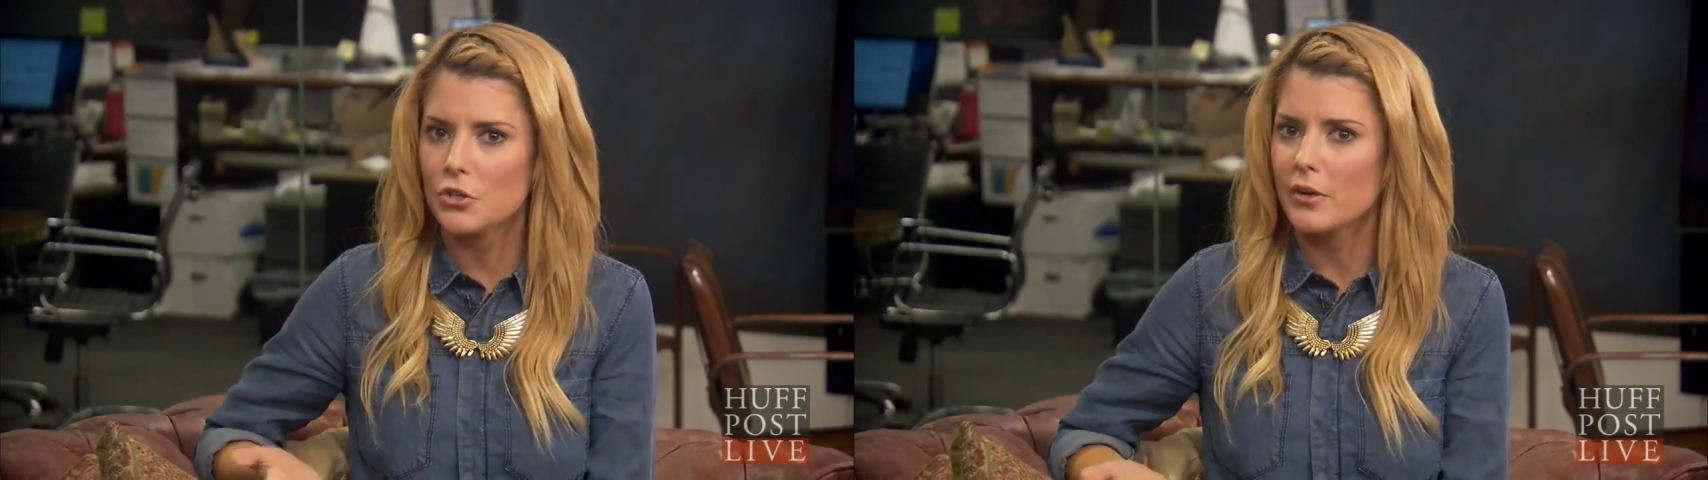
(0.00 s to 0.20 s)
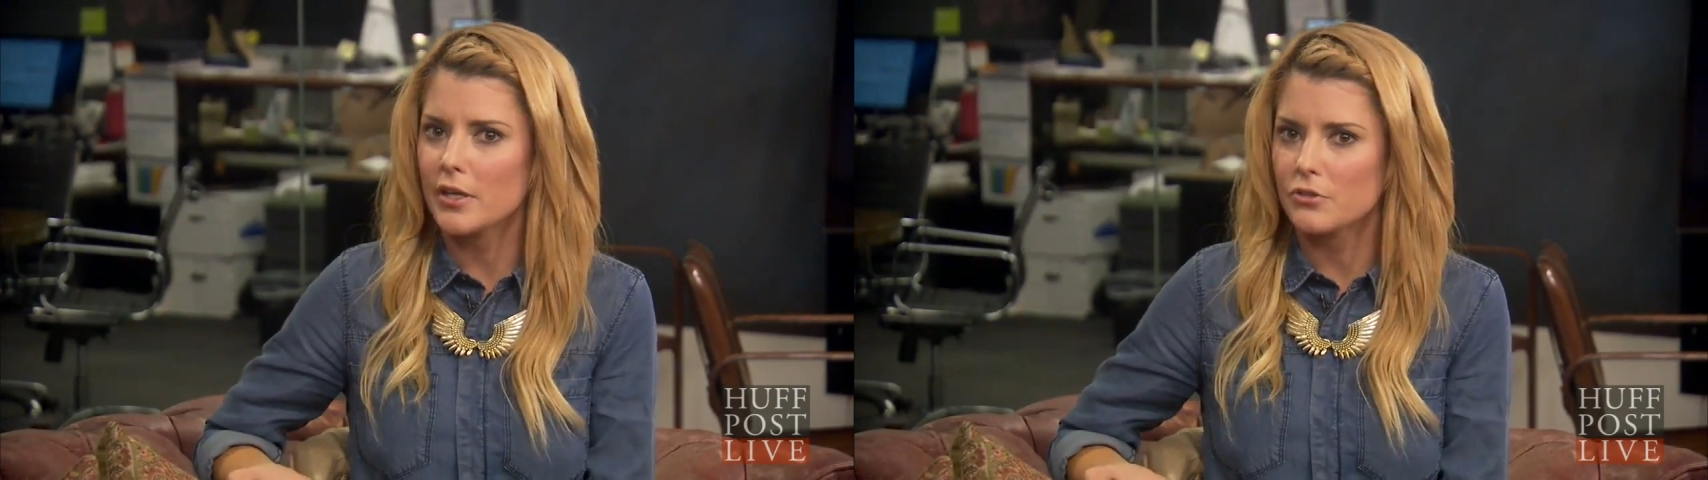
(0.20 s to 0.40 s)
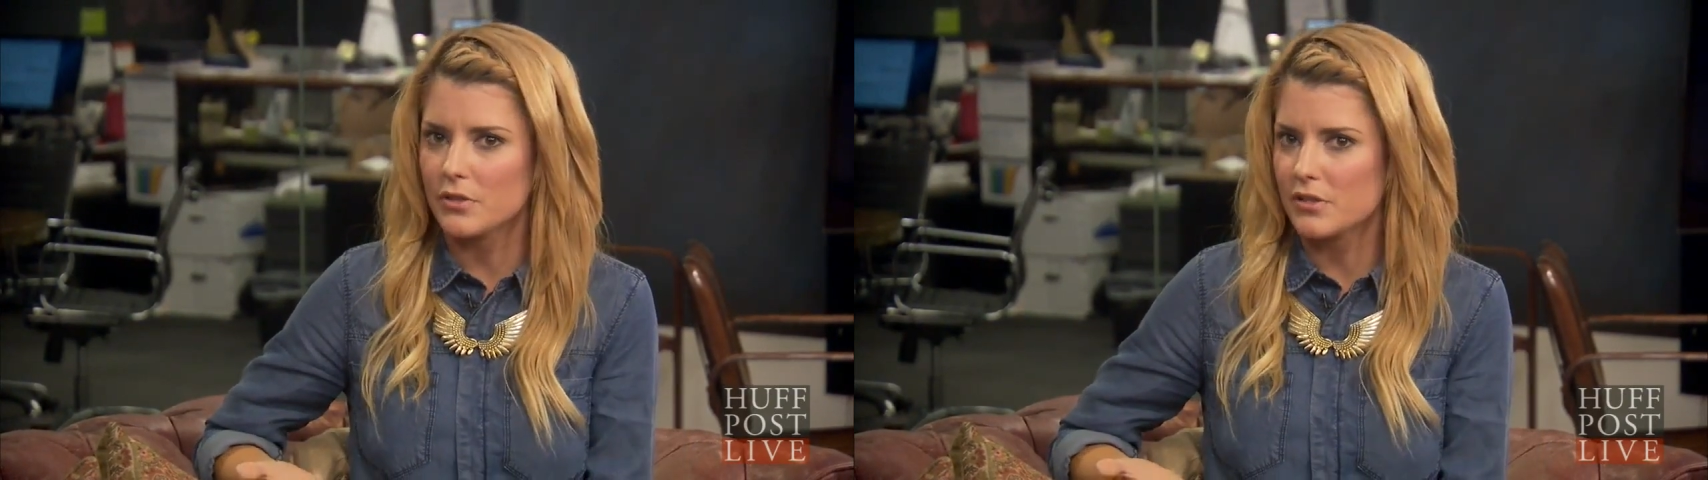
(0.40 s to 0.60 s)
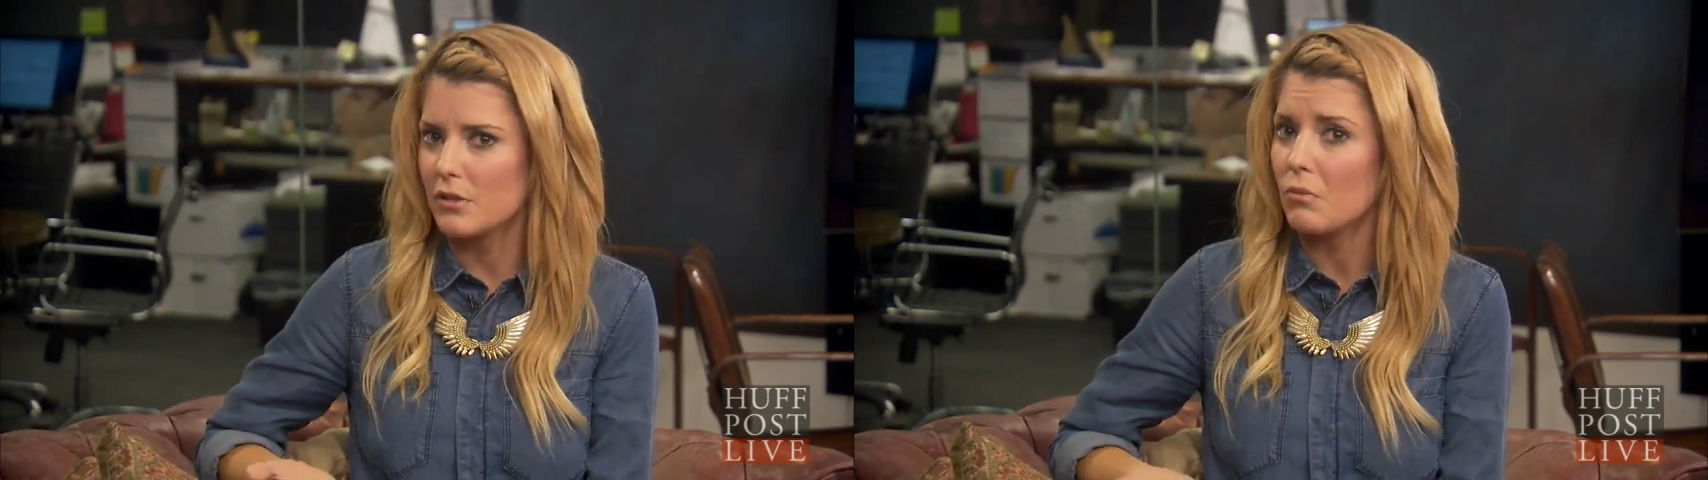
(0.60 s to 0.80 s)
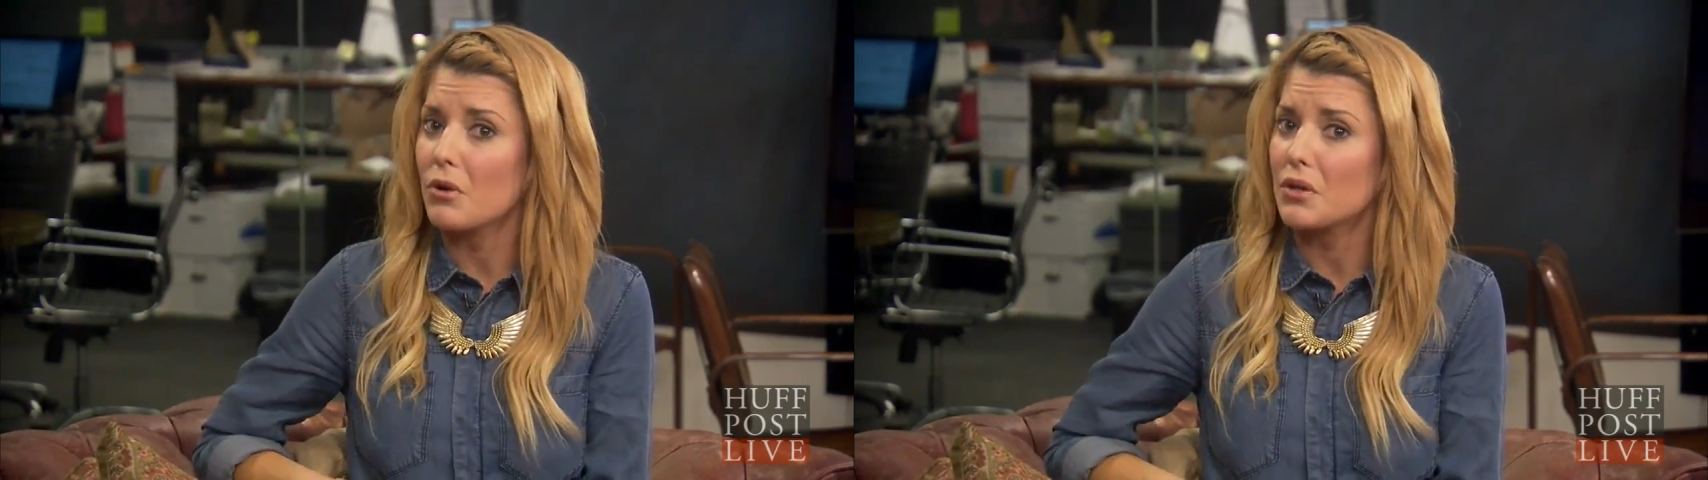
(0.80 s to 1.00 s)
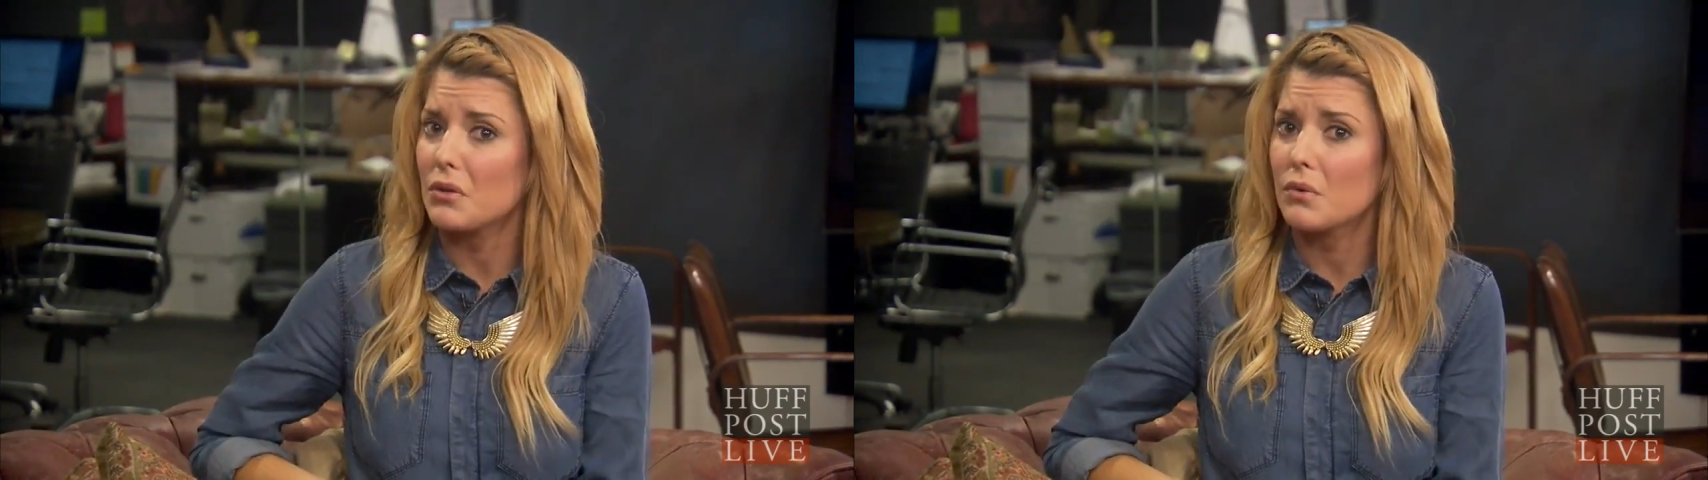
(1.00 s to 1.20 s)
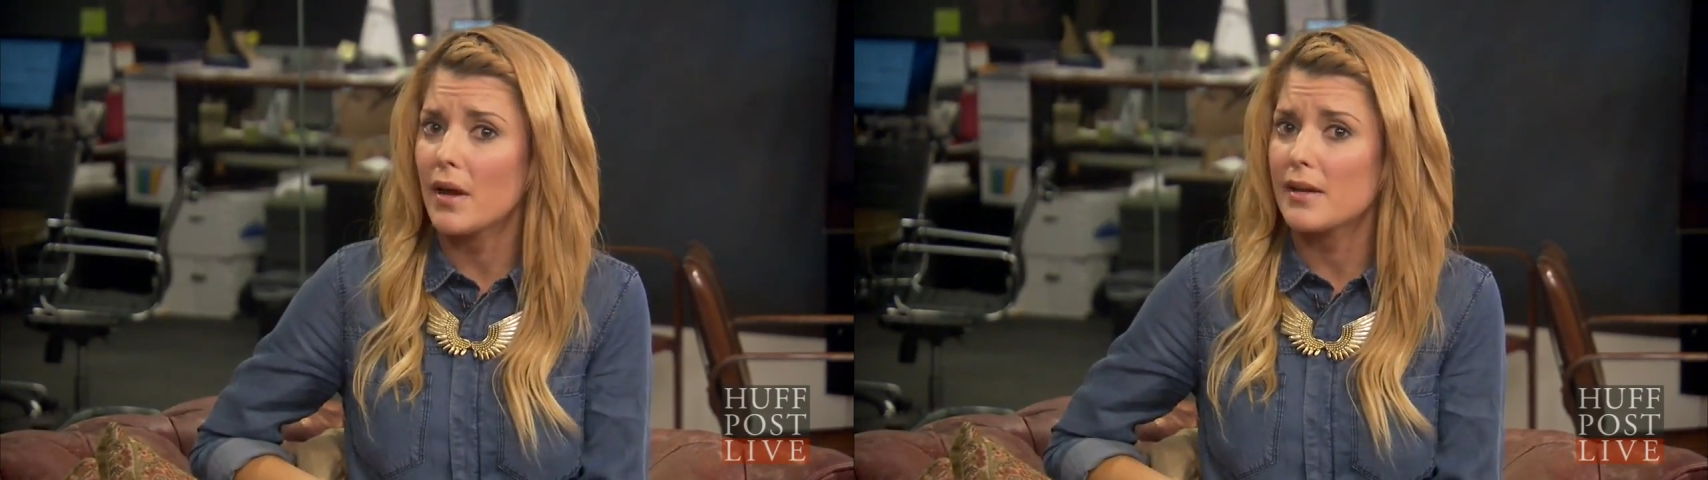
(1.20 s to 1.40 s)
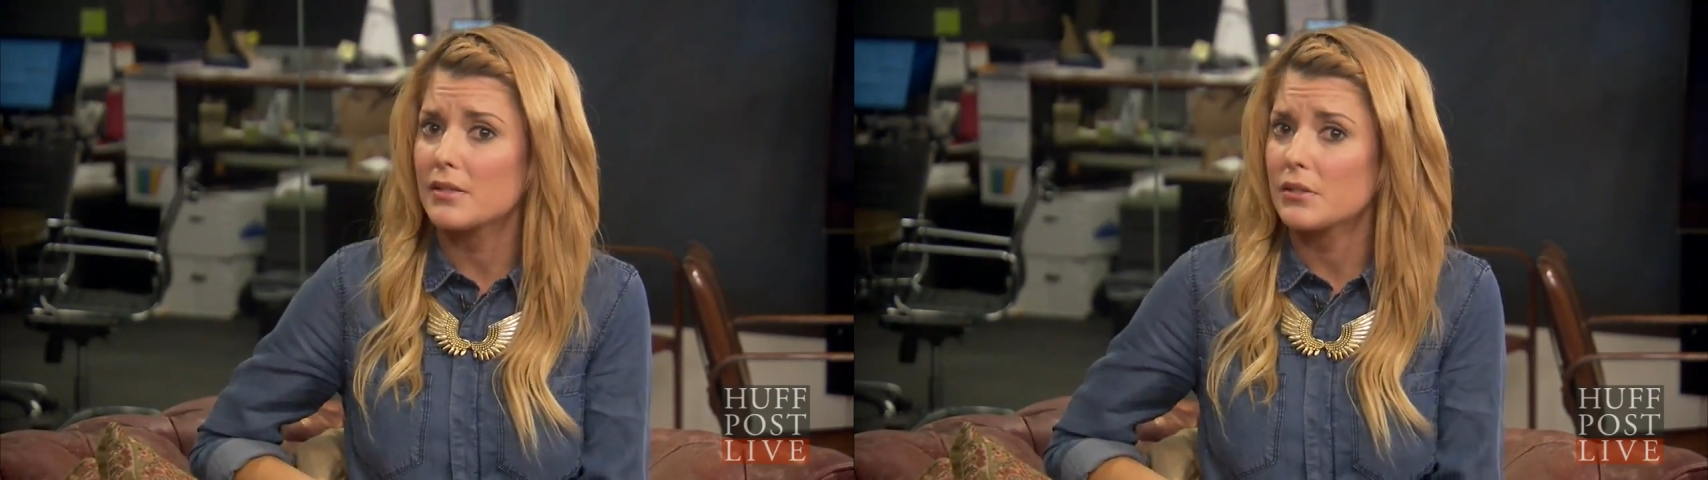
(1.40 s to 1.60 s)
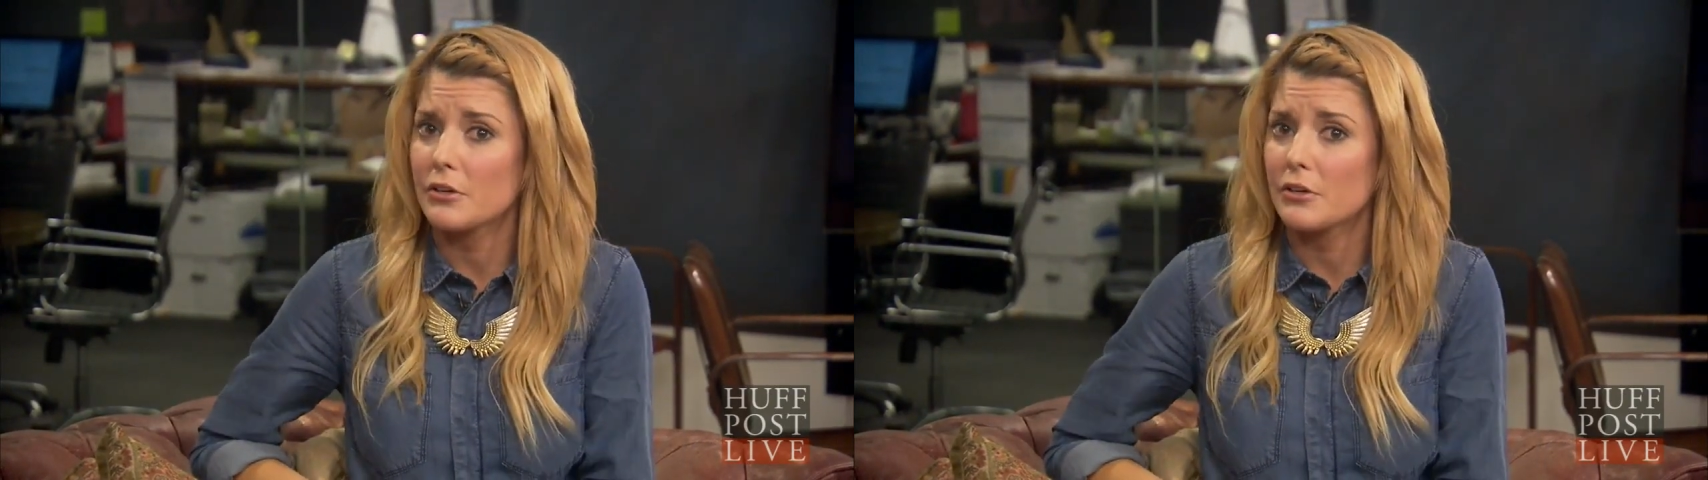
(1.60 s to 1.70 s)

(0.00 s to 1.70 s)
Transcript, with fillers: your interests on what you guys